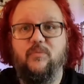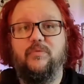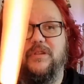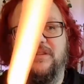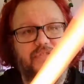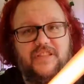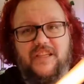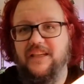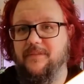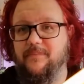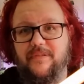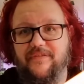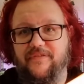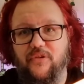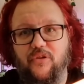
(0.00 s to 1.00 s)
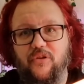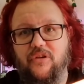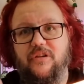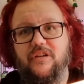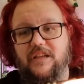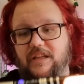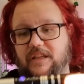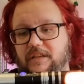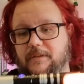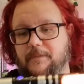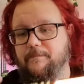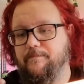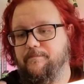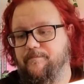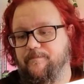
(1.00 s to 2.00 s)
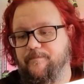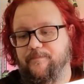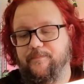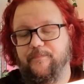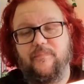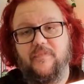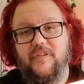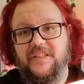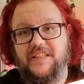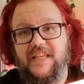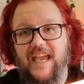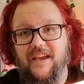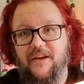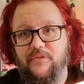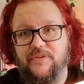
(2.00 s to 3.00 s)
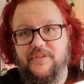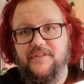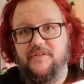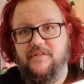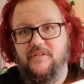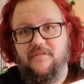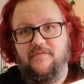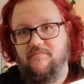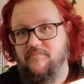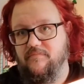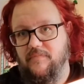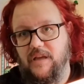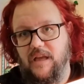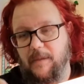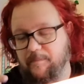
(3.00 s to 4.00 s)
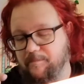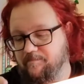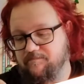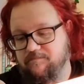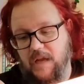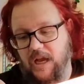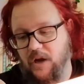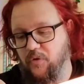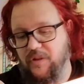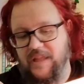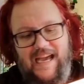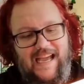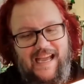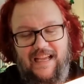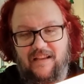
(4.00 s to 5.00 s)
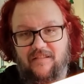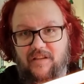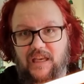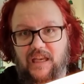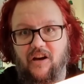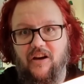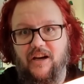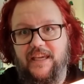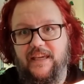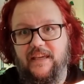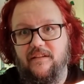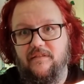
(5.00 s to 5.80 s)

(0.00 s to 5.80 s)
You've seen them before. Sound, all that, light,